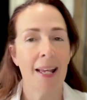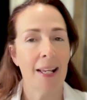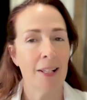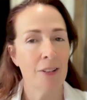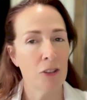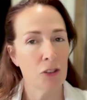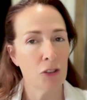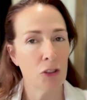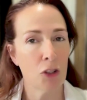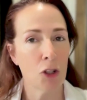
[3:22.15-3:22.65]

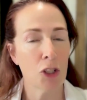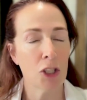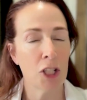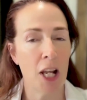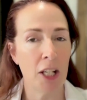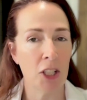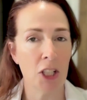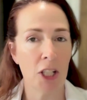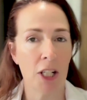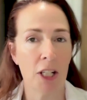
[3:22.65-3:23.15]
It's a search
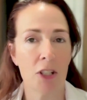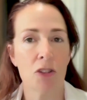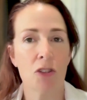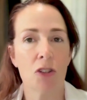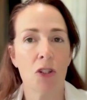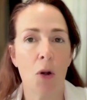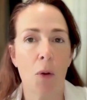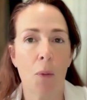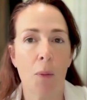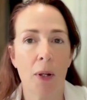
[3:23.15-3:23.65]
engine,
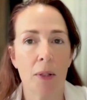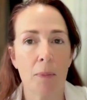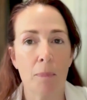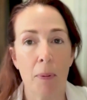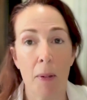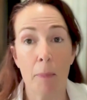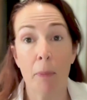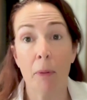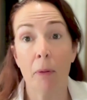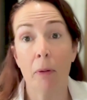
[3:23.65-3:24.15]
so if
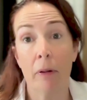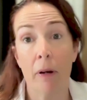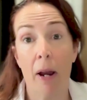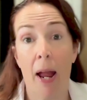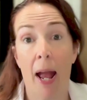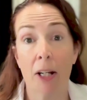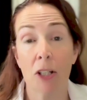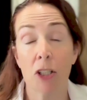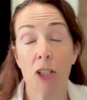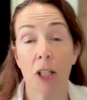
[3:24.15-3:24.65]
people are
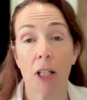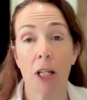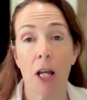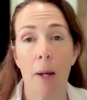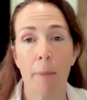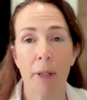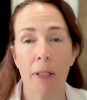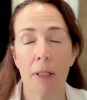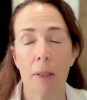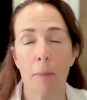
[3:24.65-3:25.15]
actually
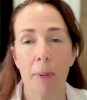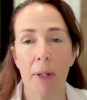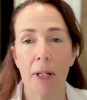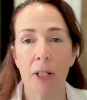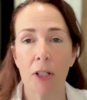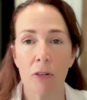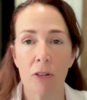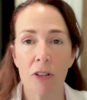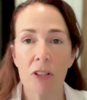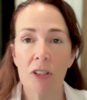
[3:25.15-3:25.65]
coming to
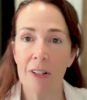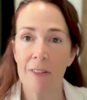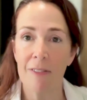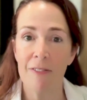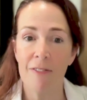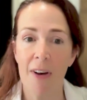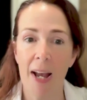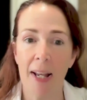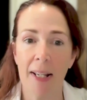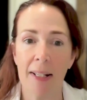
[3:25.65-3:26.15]
Pinterest to
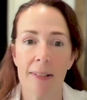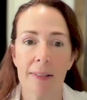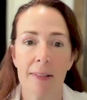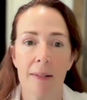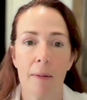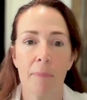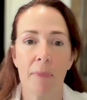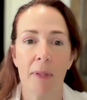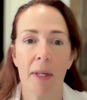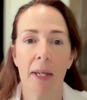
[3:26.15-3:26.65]
find
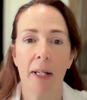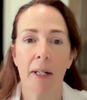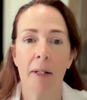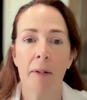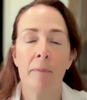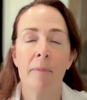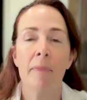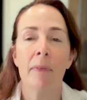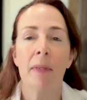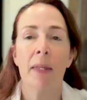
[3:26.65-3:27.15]
something
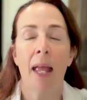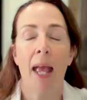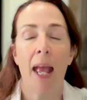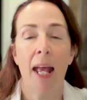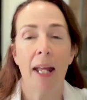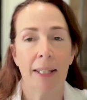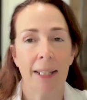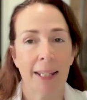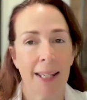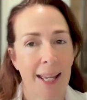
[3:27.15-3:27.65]

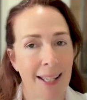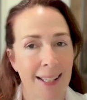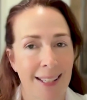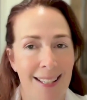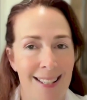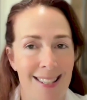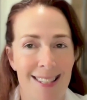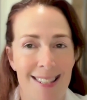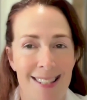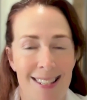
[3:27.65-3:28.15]
and to get
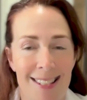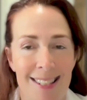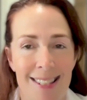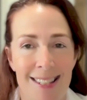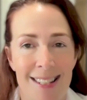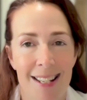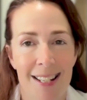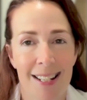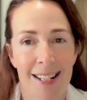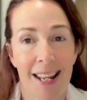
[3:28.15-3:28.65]

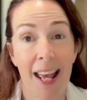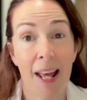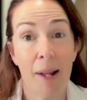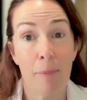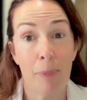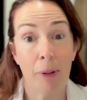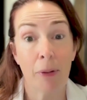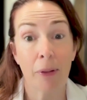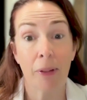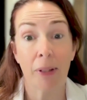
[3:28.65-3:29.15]
consistent
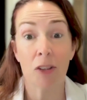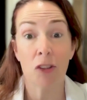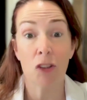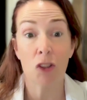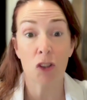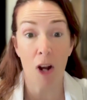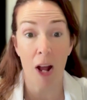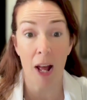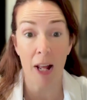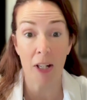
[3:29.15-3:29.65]
and build a
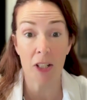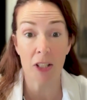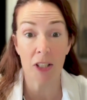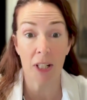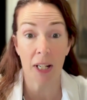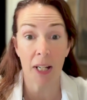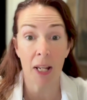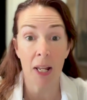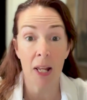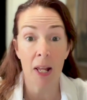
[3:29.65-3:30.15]
strategy.